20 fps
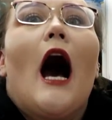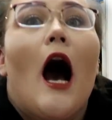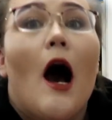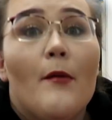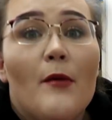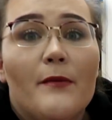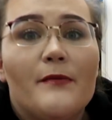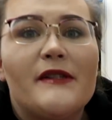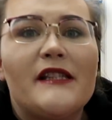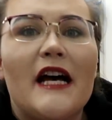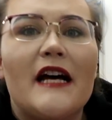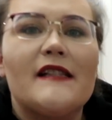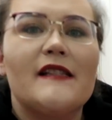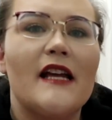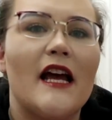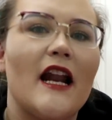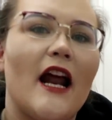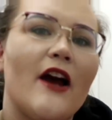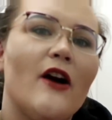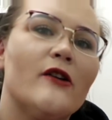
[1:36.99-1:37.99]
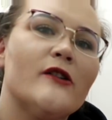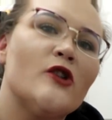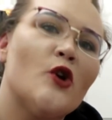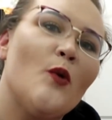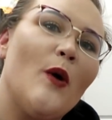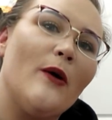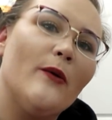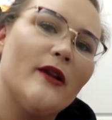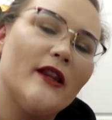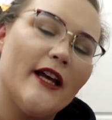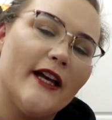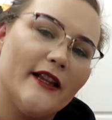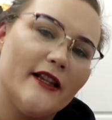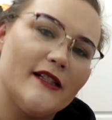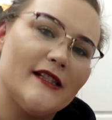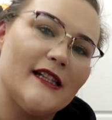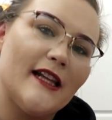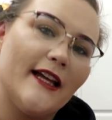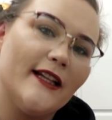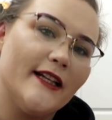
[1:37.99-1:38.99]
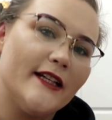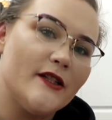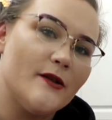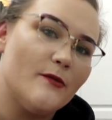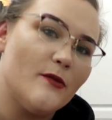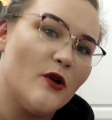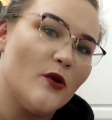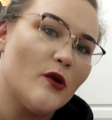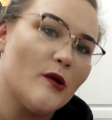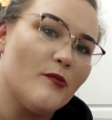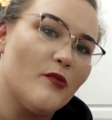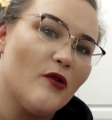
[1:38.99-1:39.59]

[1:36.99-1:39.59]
i'm obsessed and i also went with like the slightly demure